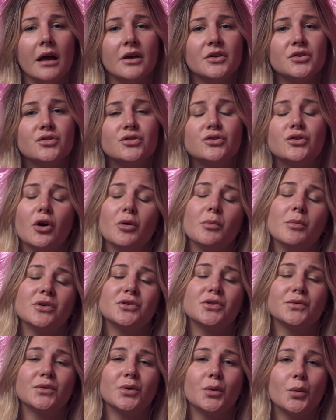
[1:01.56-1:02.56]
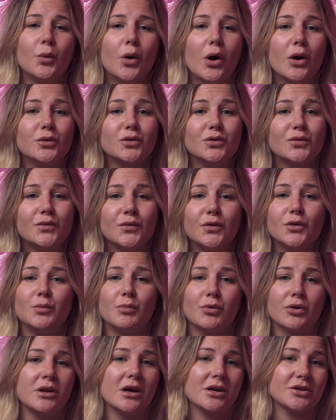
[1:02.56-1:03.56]
So much of the world's food
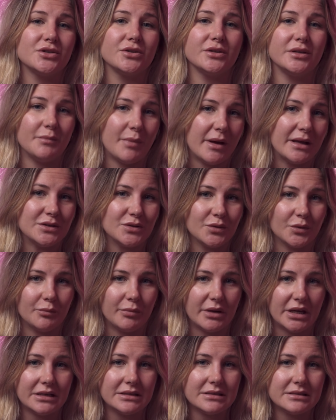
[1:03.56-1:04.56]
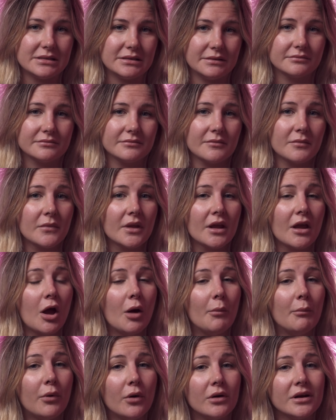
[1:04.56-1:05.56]
production depends on bees.
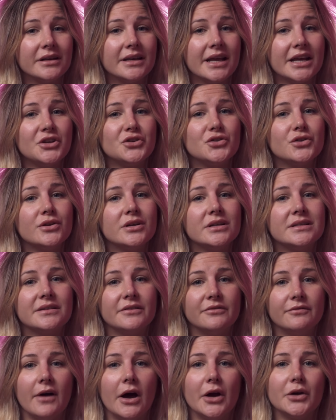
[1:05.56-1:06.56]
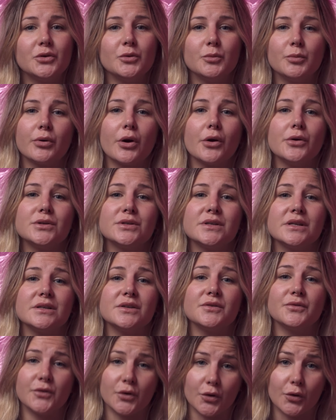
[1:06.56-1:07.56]
Pollination is a vital
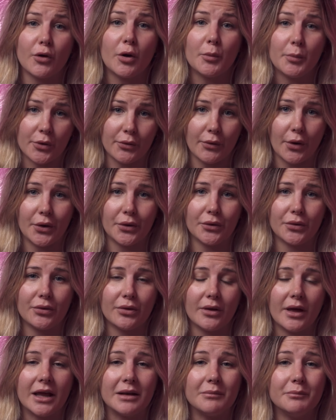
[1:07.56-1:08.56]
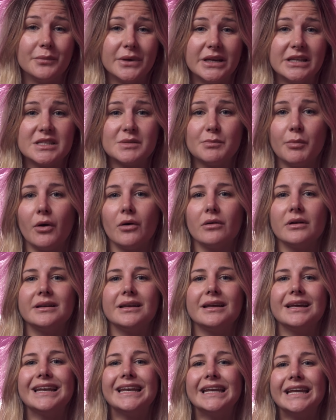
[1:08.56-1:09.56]
process for crop growth, and bees
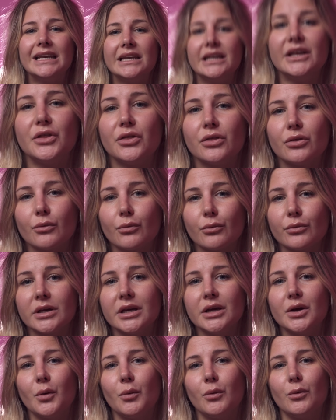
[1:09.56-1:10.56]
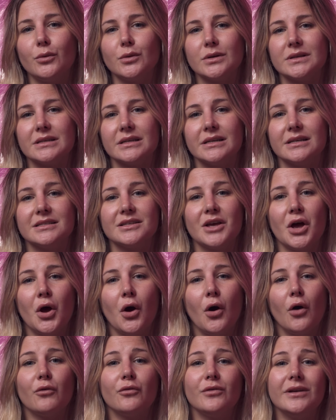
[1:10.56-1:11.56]
pollinate nearly three quarters
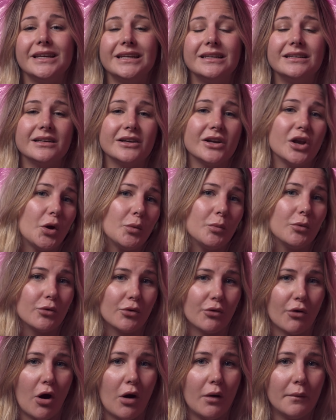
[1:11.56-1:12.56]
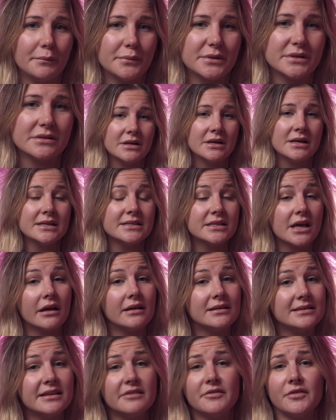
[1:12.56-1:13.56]
of leading global crops.
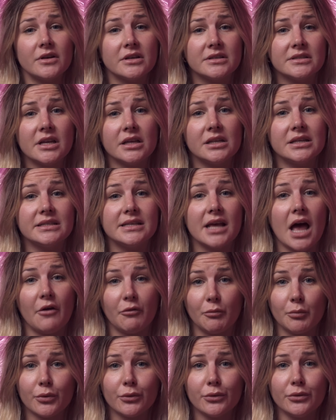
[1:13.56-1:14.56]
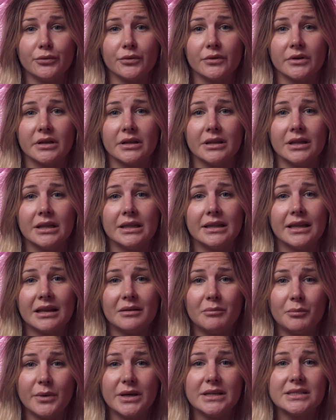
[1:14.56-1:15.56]
Scientific studies have proven
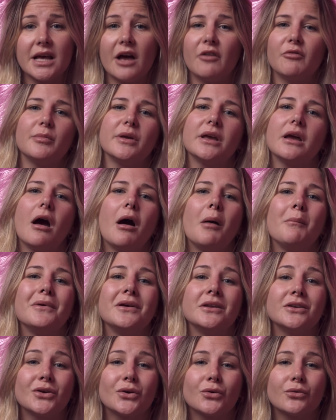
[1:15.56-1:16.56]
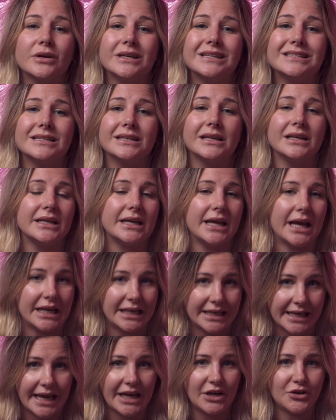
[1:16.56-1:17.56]
that bees have become increasingly
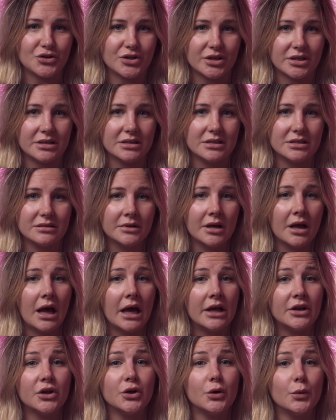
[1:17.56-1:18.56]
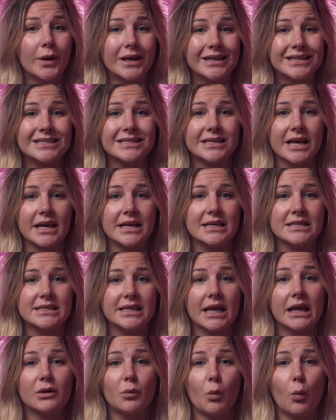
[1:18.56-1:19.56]
endangered, and the U N says
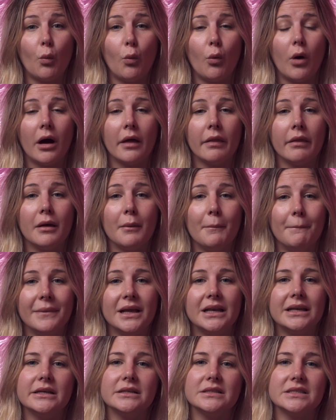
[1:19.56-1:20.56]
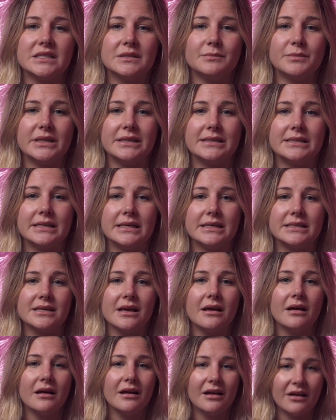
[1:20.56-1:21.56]
that one million species
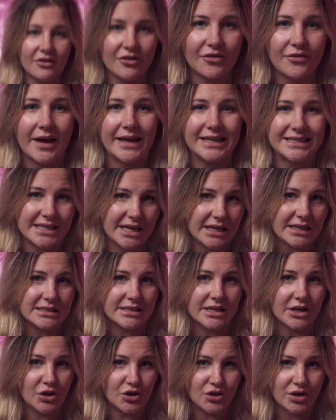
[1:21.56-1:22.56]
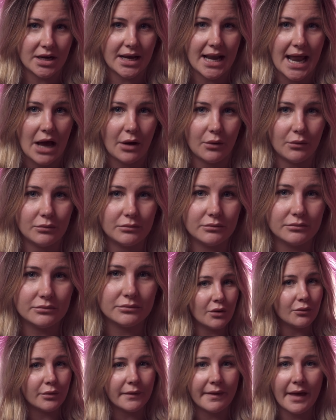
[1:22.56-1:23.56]
face extinction now.
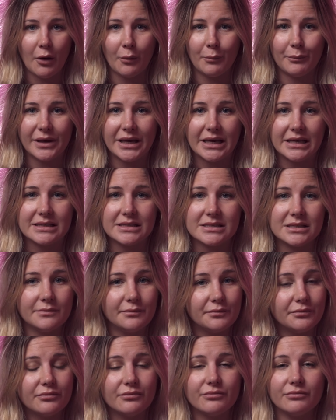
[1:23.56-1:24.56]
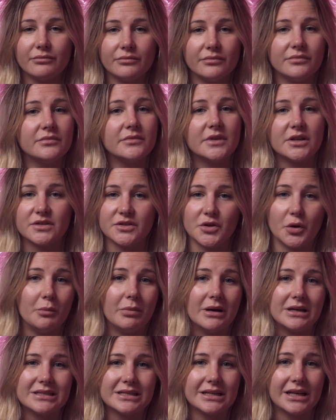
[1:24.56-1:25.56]
Without bees, there's no
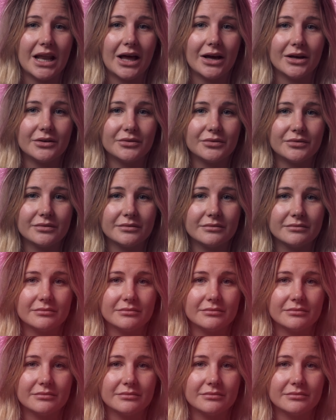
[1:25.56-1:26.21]
buzz in life.